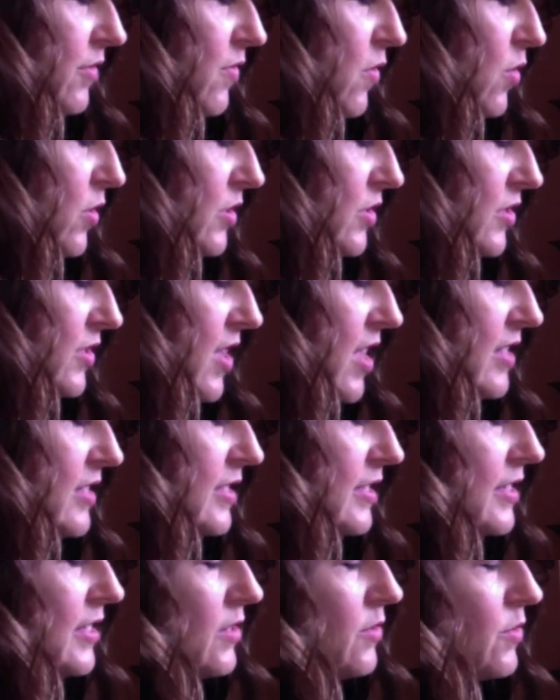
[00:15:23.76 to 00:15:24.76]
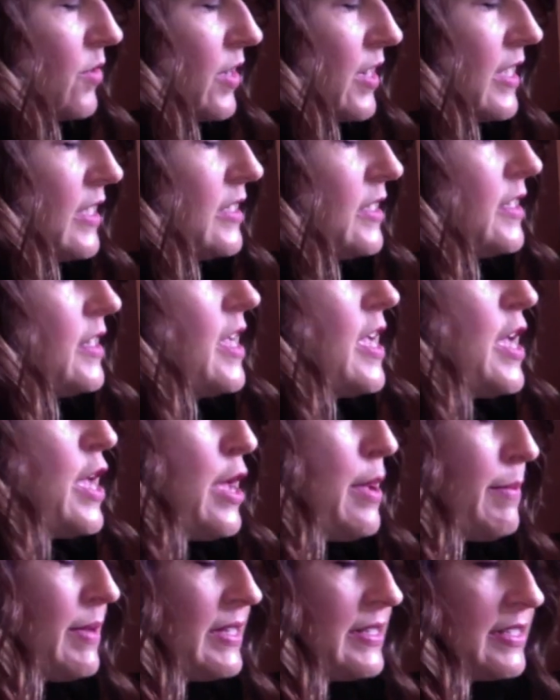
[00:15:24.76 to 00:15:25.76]
of horizontally oriented,
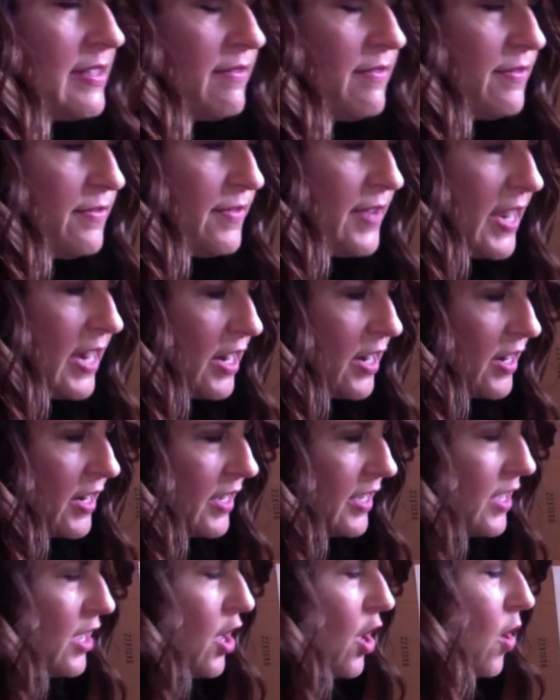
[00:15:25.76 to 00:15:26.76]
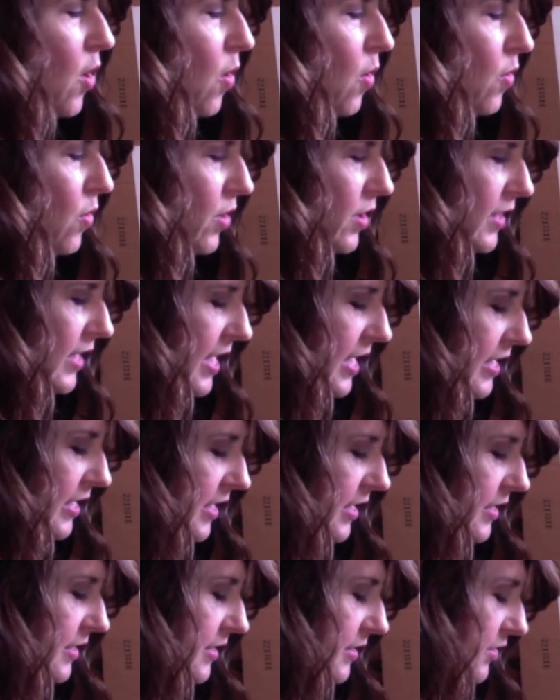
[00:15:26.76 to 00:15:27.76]
but it's a very
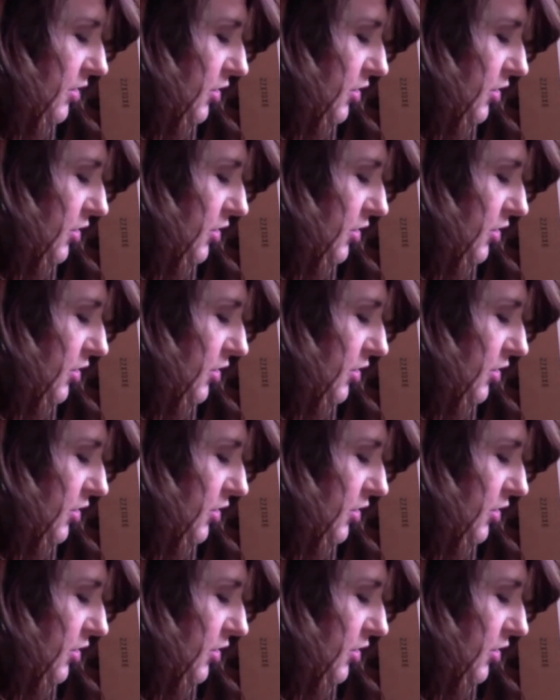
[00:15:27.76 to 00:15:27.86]
organic